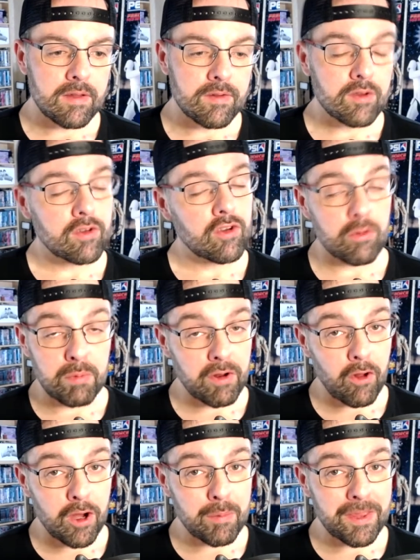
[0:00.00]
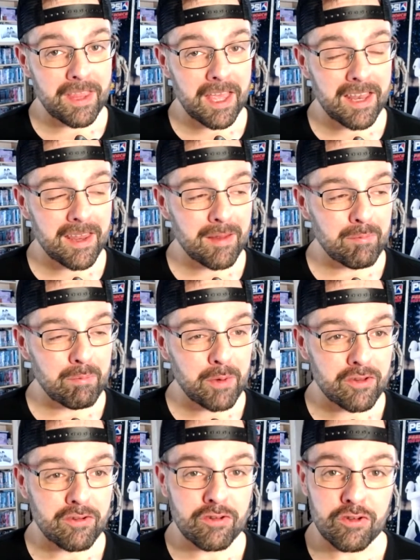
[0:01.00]
Could be wrong about that, but
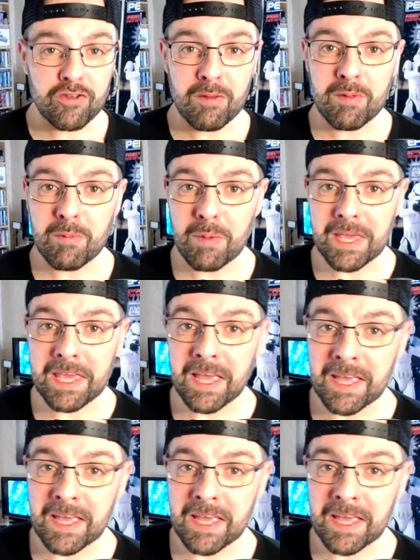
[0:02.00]
there just seemed to be,